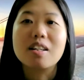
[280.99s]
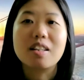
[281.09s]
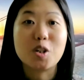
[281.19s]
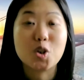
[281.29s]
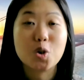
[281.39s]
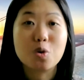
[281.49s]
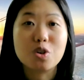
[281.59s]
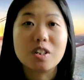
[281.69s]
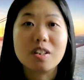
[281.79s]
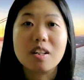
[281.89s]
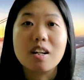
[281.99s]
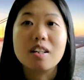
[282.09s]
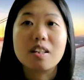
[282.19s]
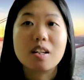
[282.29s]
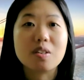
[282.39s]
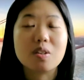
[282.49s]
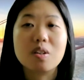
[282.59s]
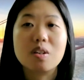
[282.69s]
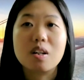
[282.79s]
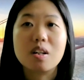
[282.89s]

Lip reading: their children? That's